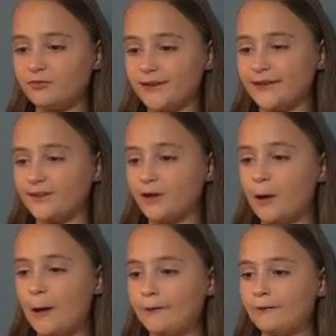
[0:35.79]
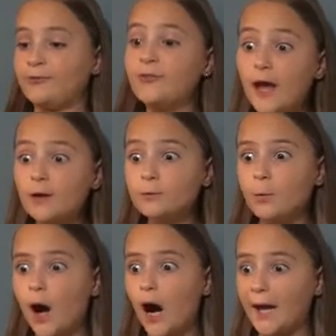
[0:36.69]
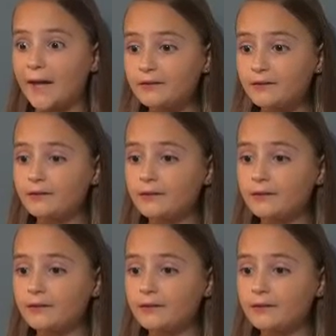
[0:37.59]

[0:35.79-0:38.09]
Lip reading: free card? Then what?